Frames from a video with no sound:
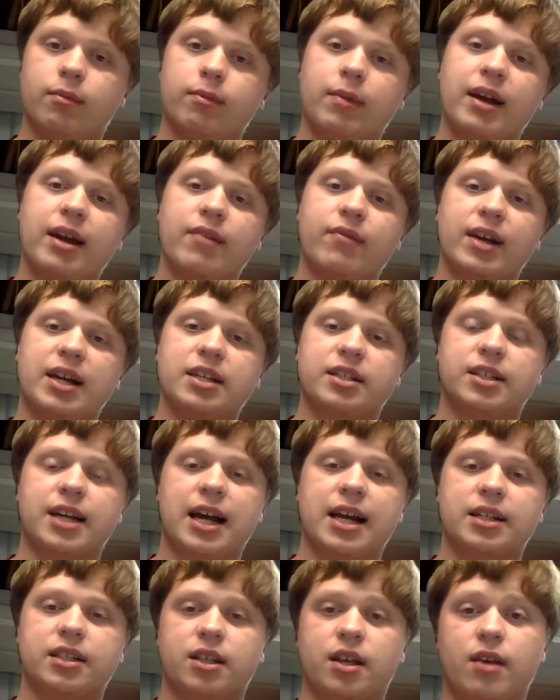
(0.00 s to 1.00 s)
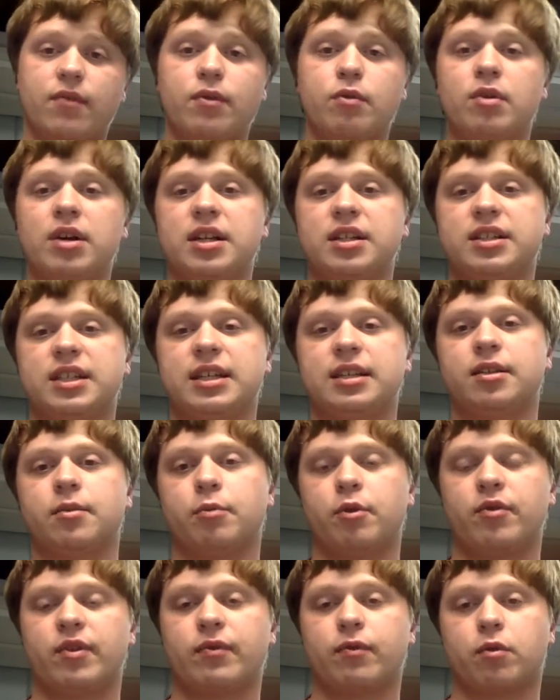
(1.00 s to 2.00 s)
advice, guys, if you want to see the
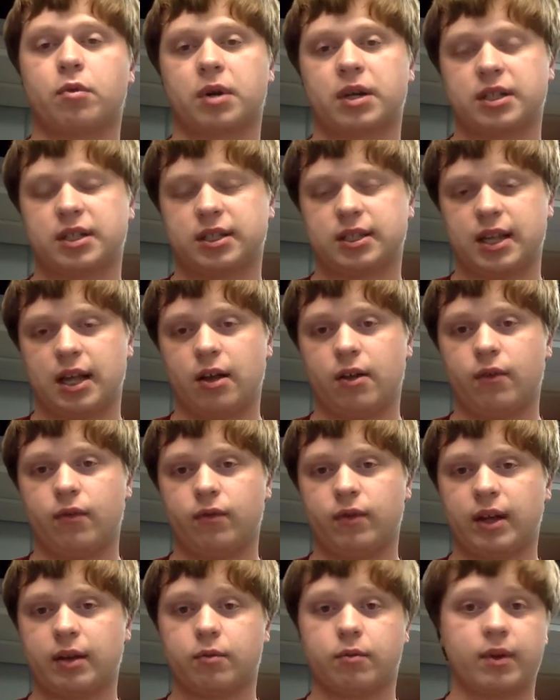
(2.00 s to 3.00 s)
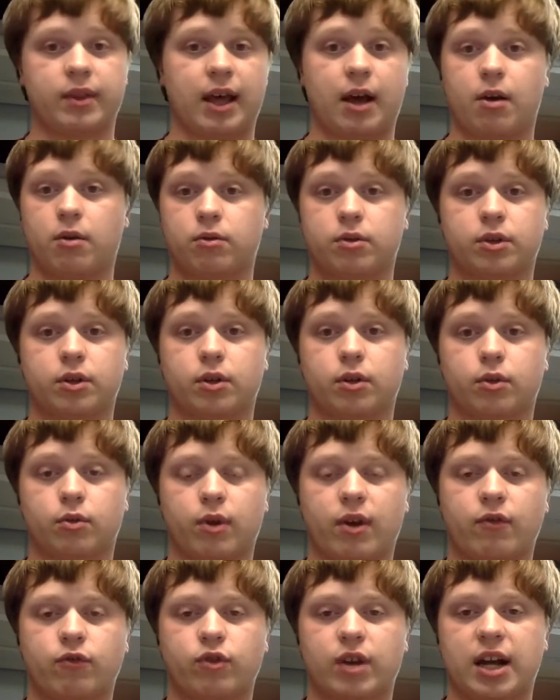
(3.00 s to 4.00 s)
movie for itself, like without the
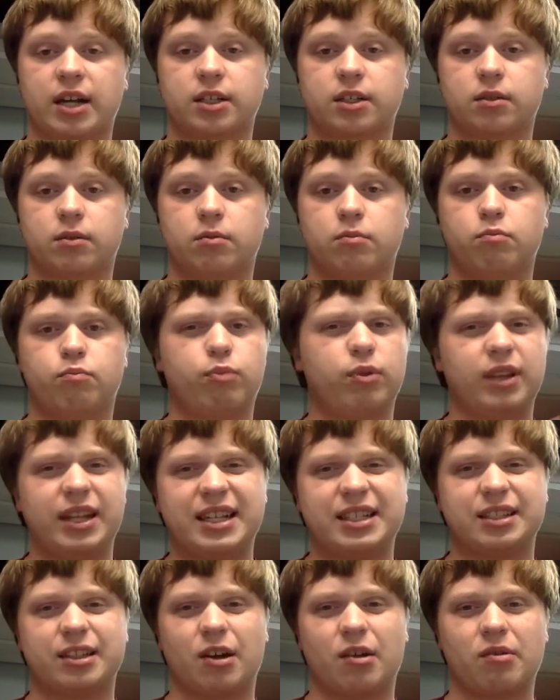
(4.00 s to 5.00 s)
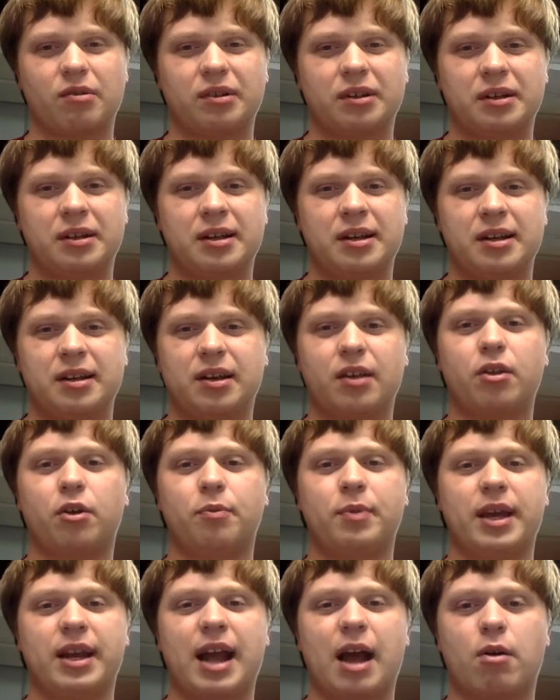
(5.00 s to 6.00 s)
RiffTrax, please don't, because it'll
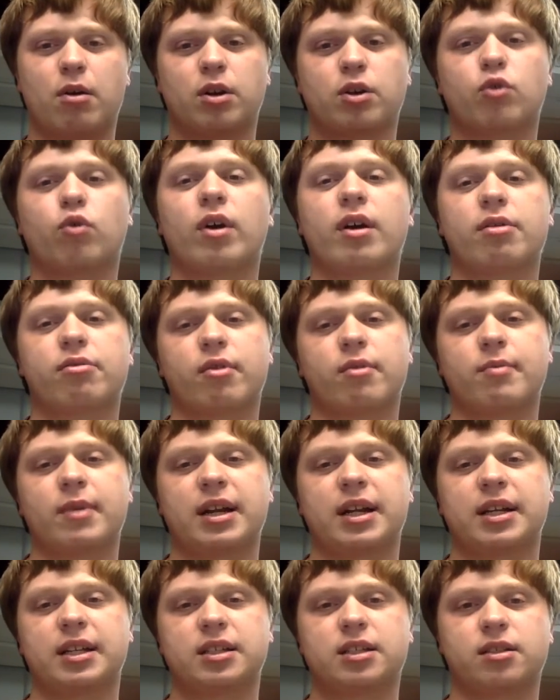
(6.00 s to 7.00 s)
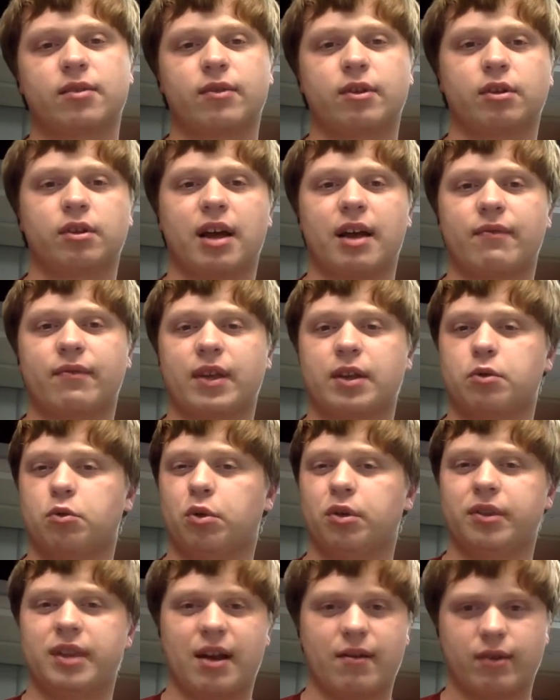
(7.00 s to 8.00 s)
be an hour and 23 minutes of your life that you
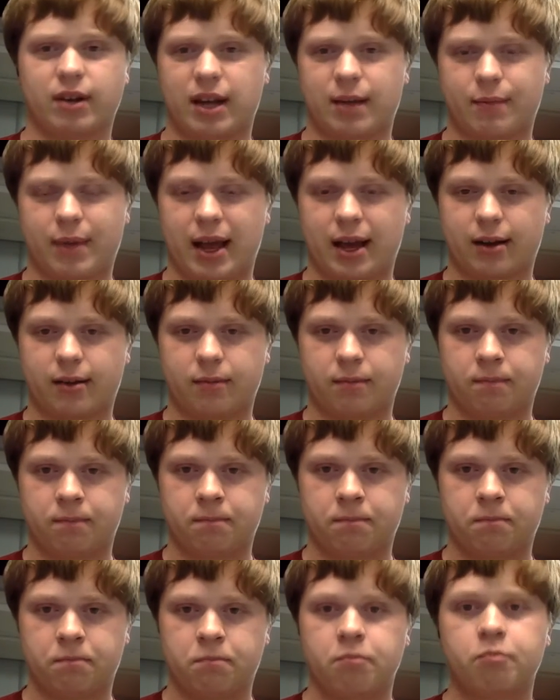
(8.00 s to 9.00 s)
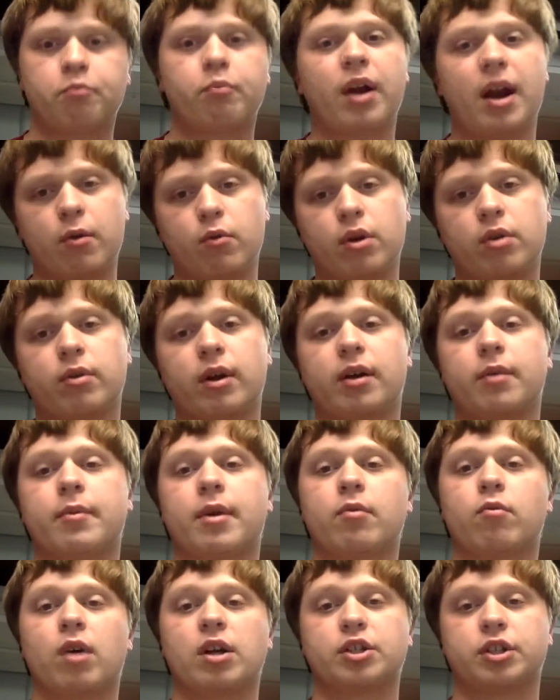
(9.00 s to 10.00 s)
will never get back. But I would
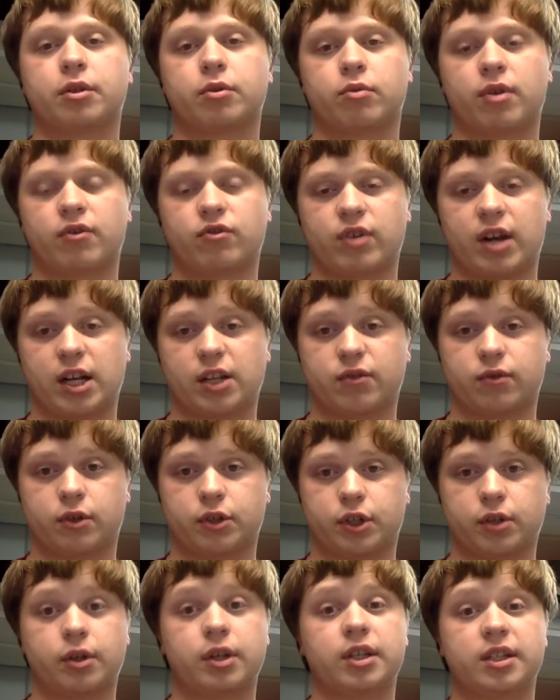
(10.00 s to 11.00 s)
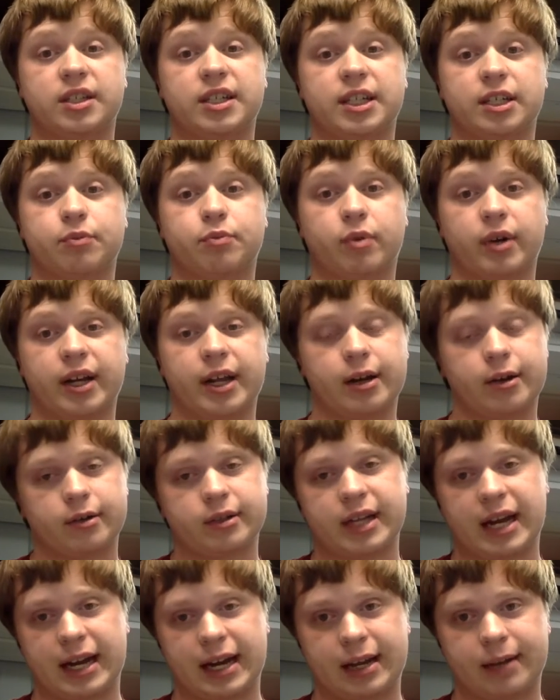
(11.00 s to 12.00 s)
recommend watching the RiffTrax version, because it is pretty
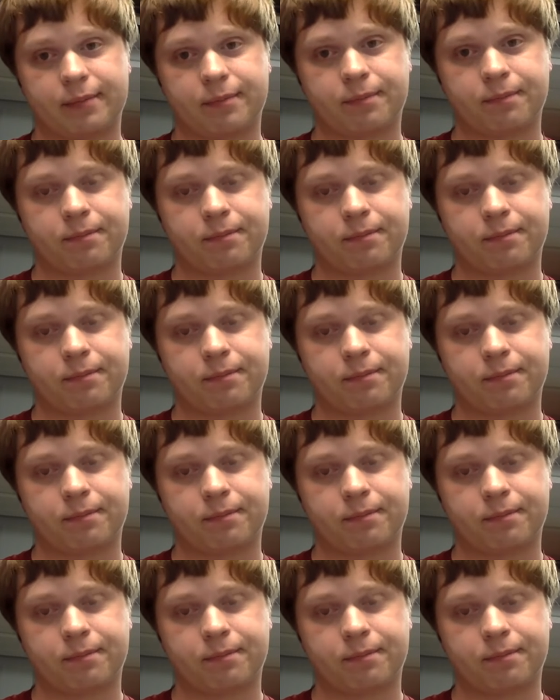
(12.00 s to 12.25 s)
entertaining.